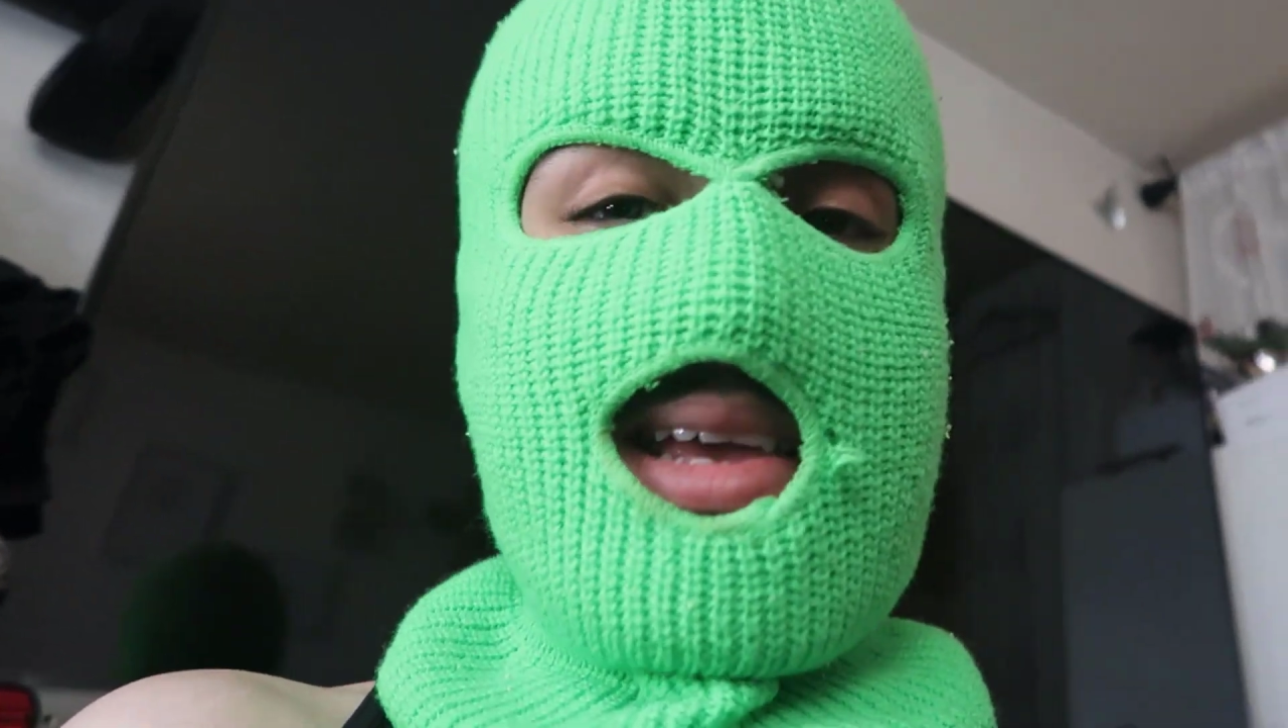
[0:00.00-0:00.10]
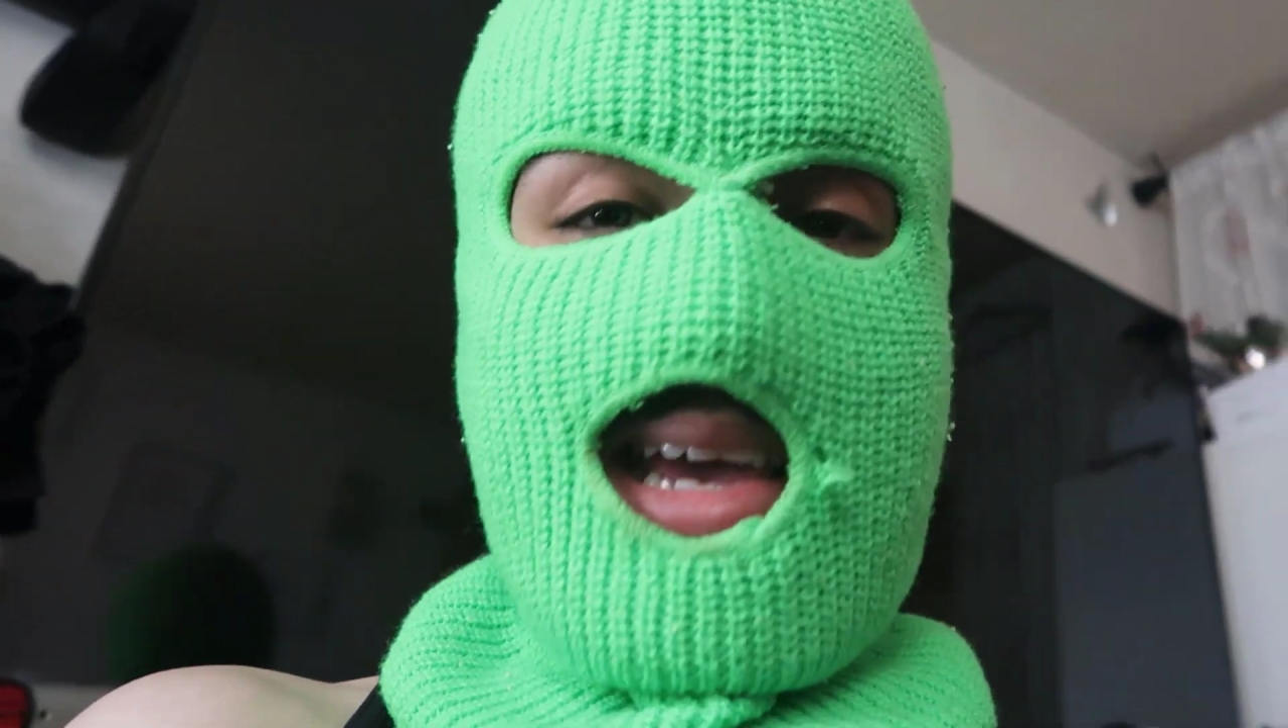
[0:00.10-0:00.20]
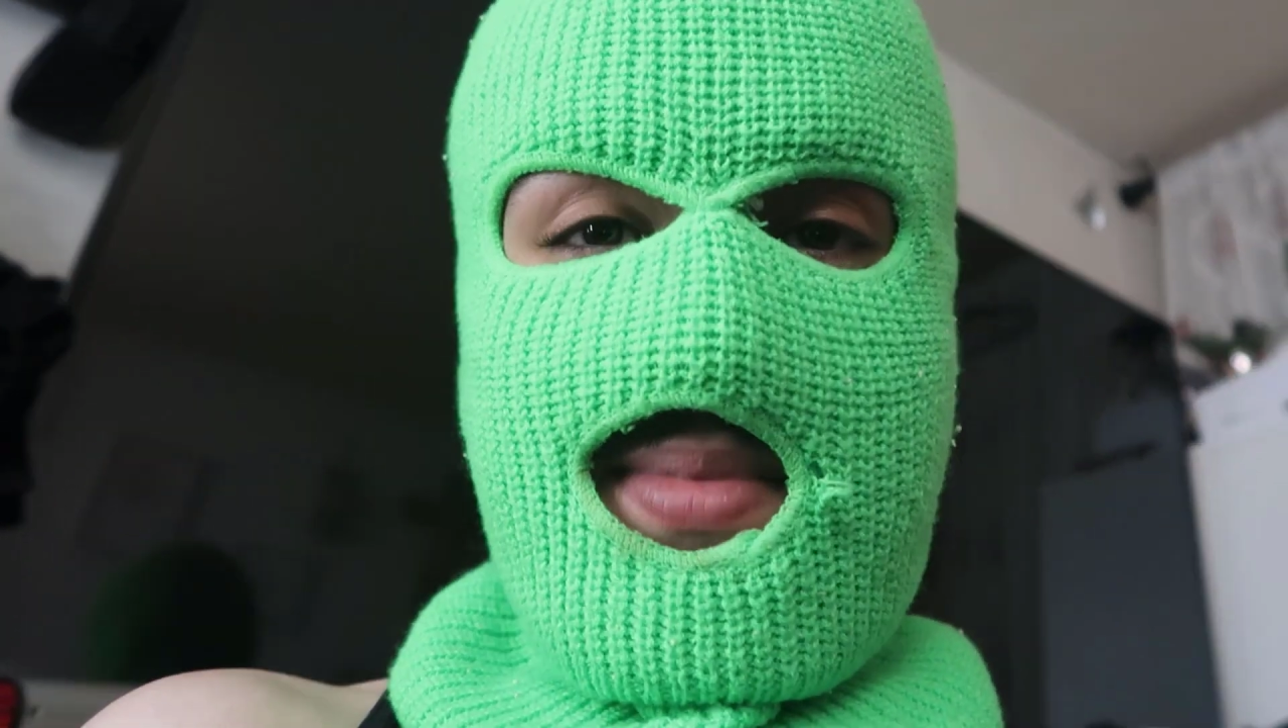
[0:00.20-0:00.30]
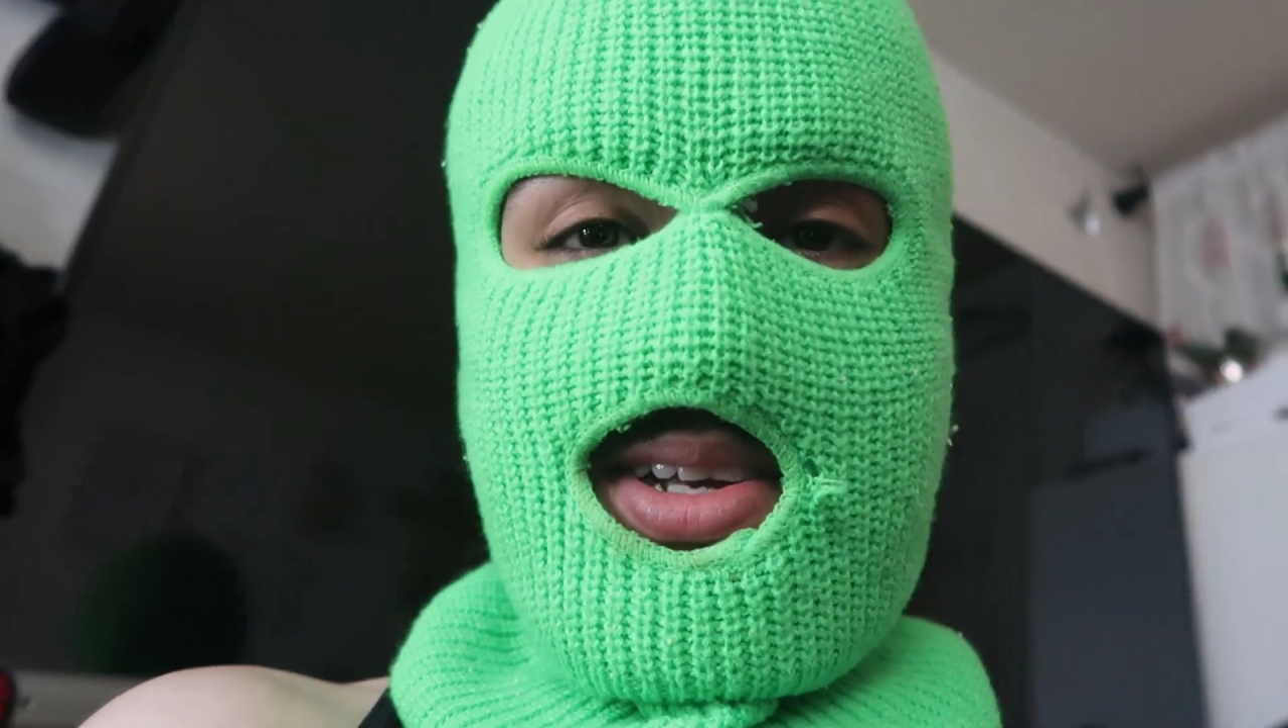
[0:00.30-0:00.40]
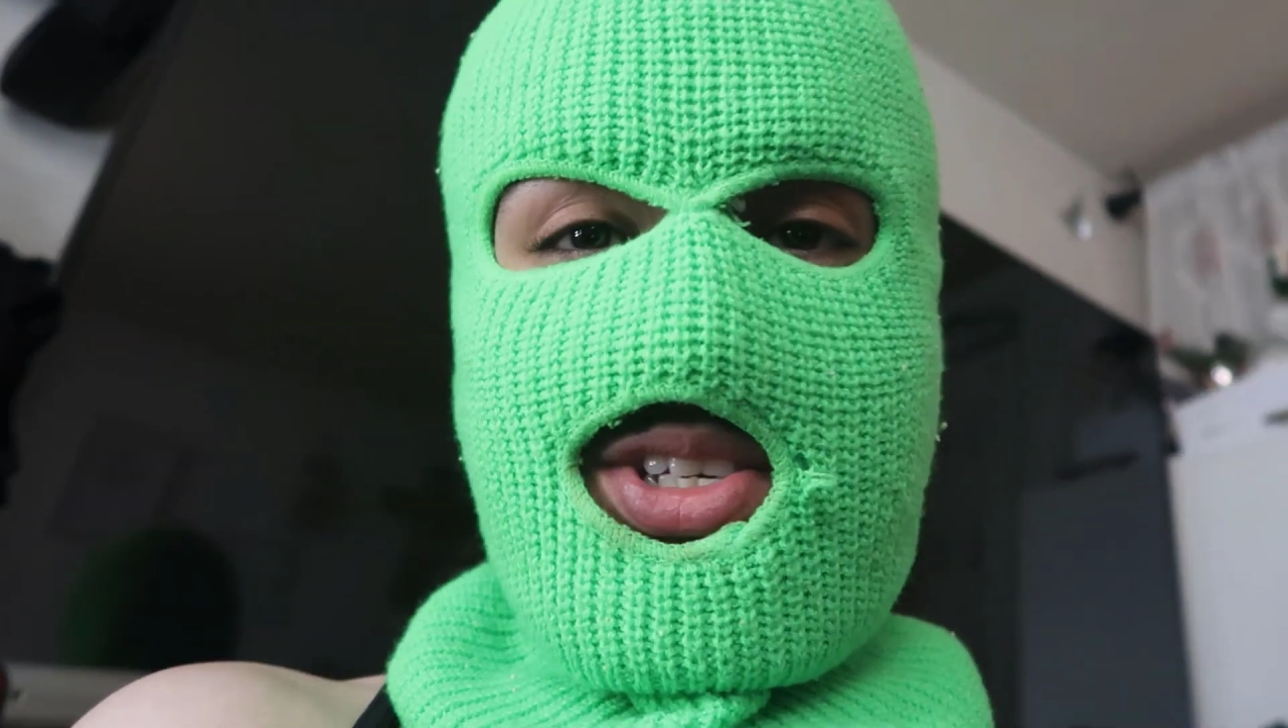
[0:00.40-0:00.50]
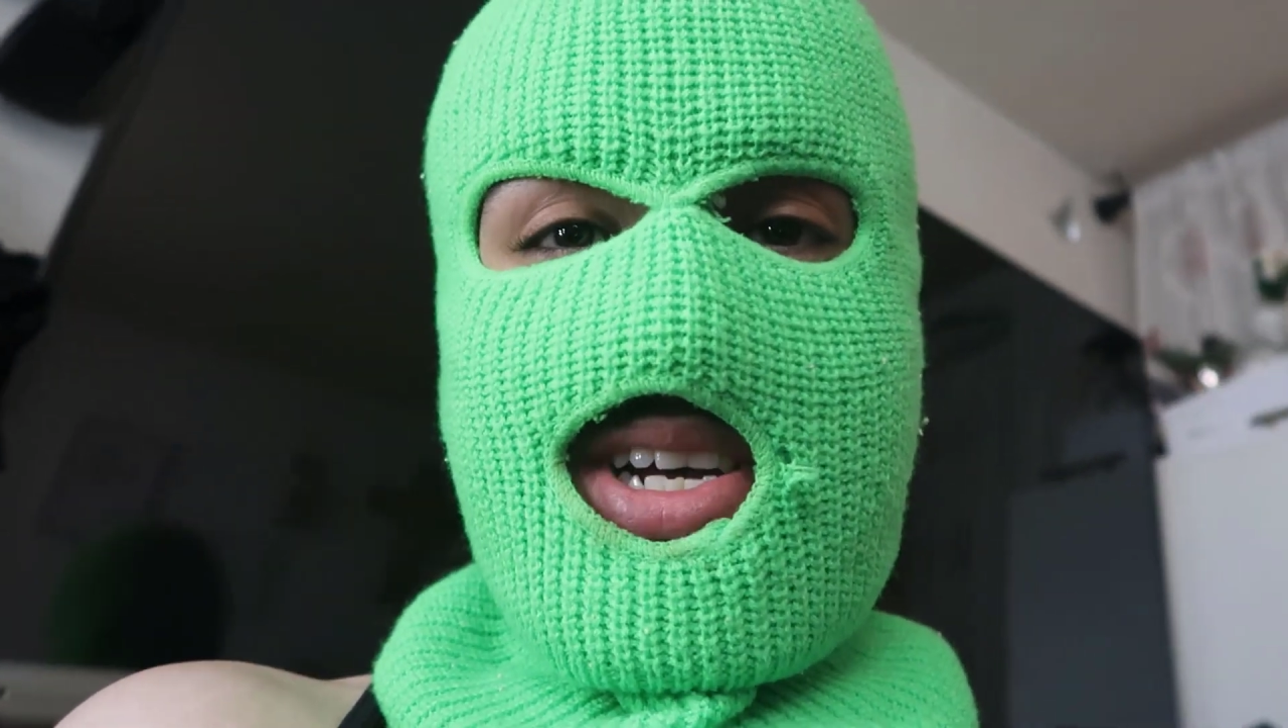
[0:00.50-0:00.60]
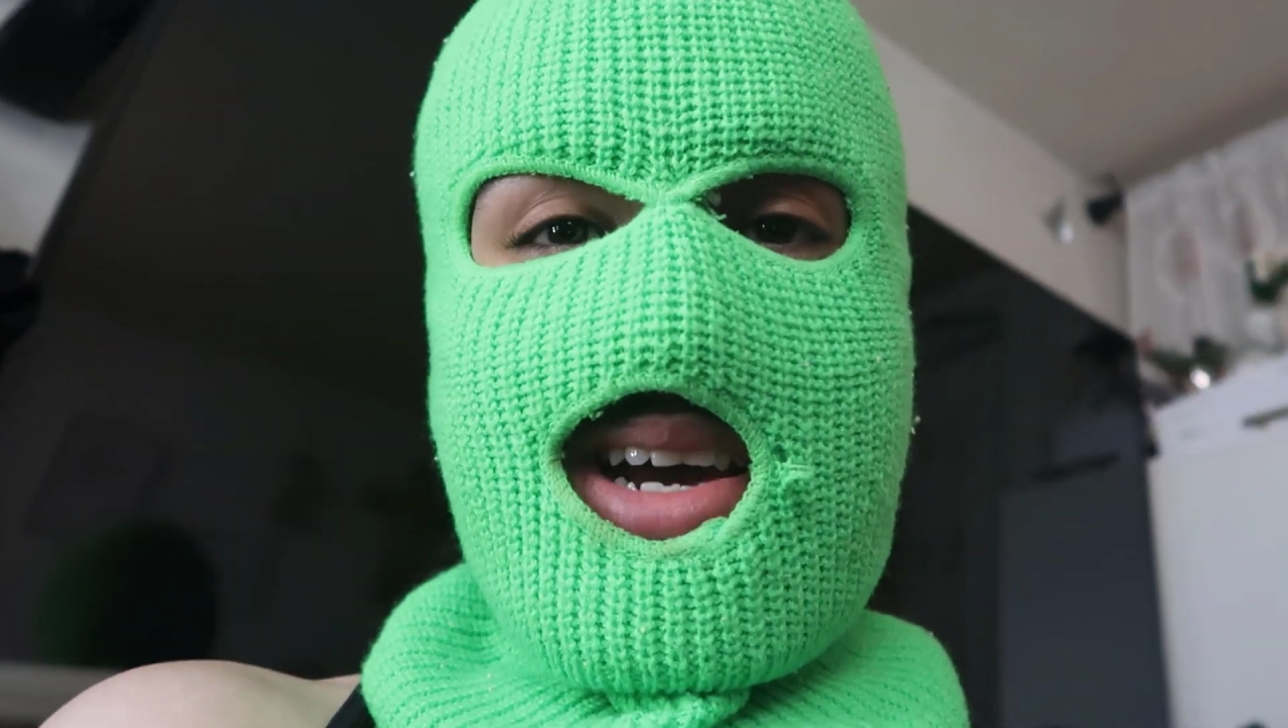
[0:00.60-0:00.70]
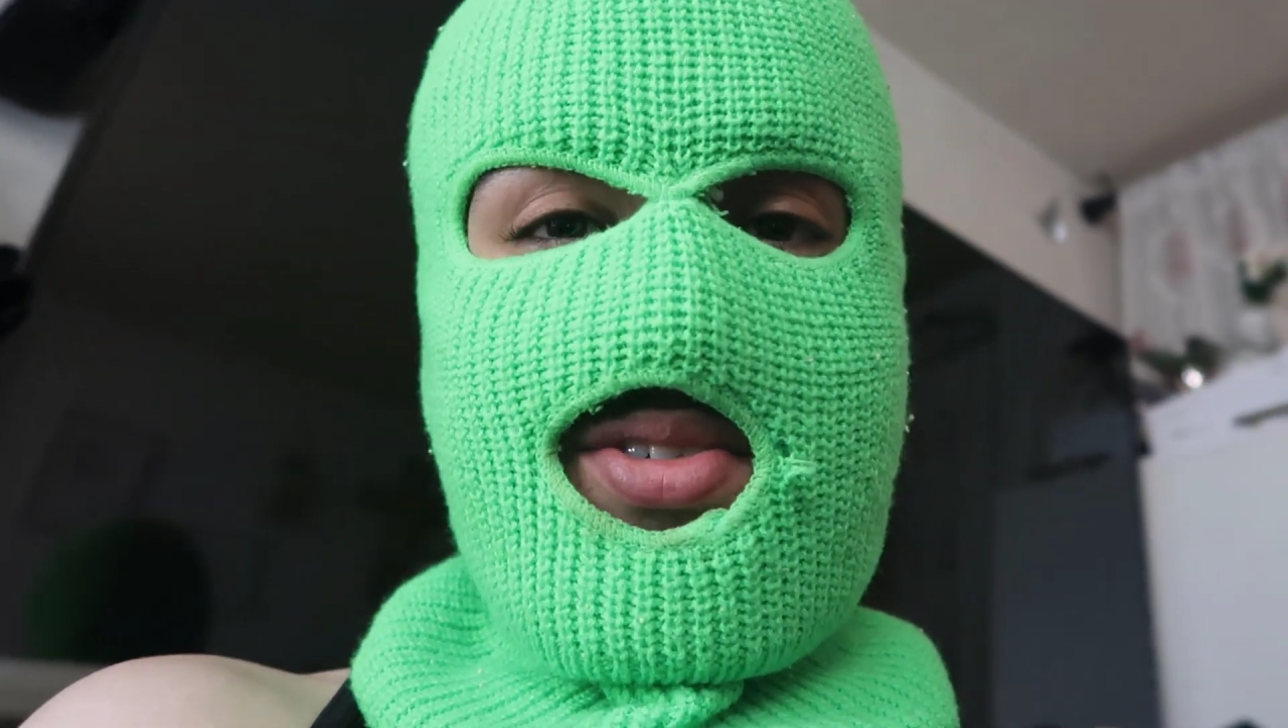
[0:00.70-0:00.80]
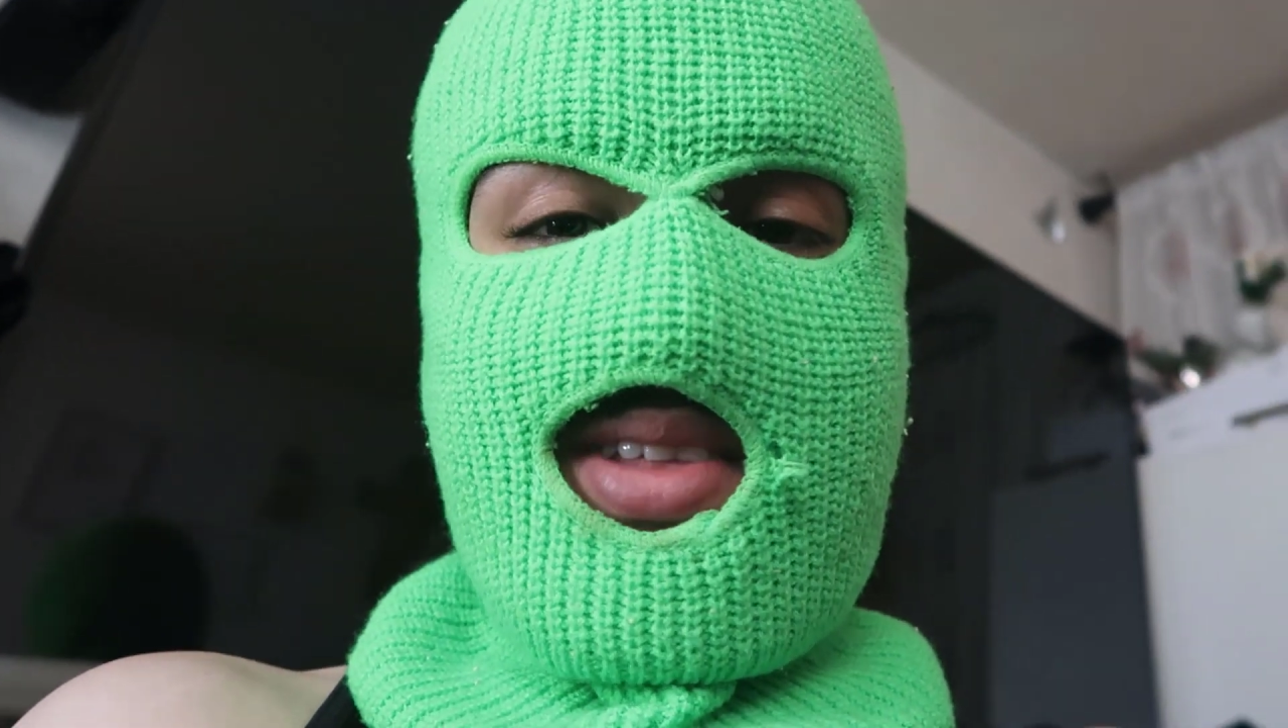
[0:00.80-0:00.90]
a gaming channel